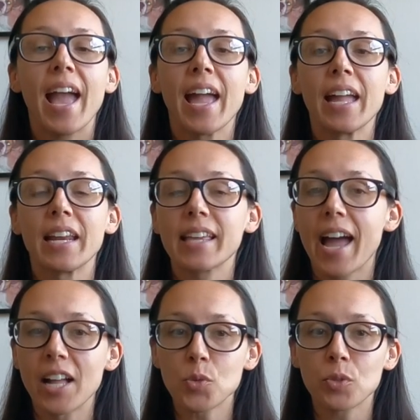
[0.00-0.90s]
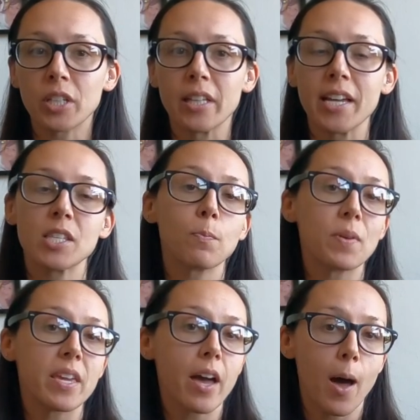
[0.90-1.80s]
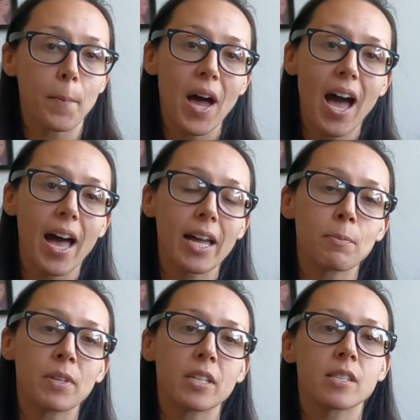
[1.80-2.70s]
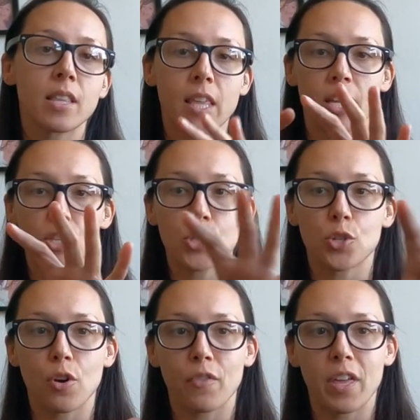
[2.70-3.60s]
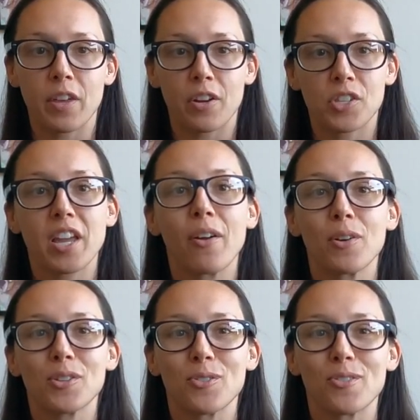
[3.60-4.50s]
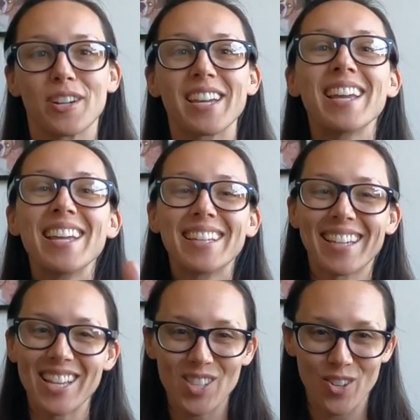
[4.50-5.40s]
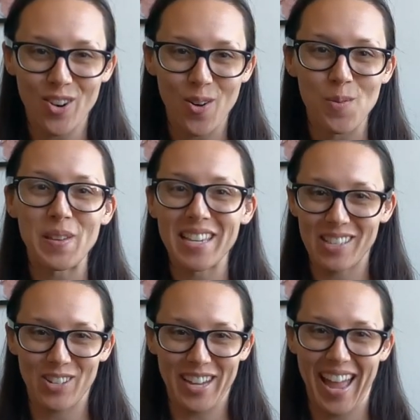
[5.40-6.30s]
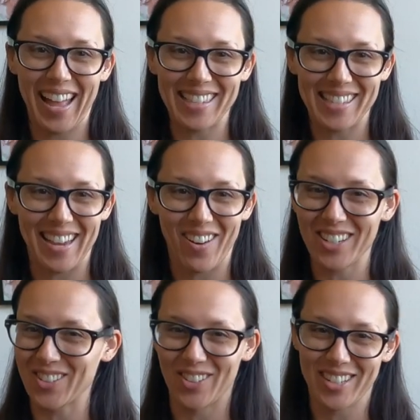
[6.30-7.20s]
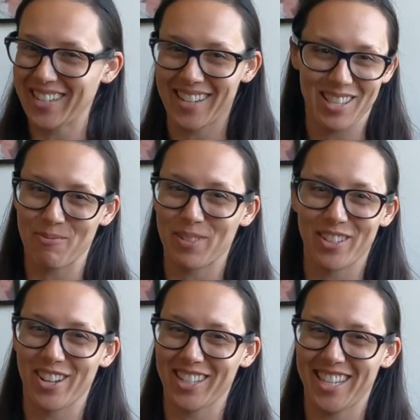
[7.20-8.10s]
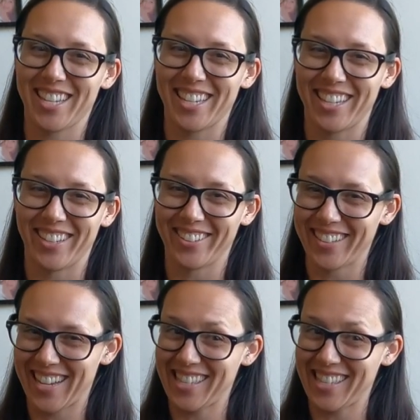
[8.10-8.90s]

And cats really like to be up high because then they can survey their territory. Yes, your home is your cat's territory. It doesn't belong to you.